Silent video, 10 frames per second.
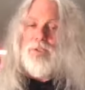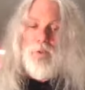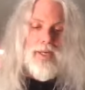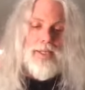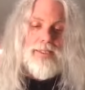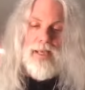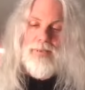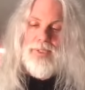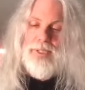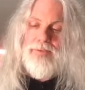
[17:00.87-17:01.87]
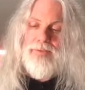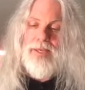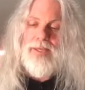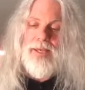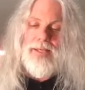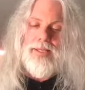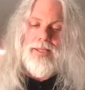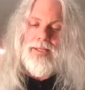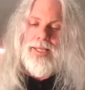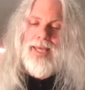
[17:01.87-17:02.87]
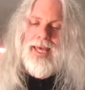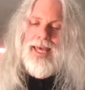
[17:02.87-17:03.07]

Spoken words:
20s, I believe, in Italy.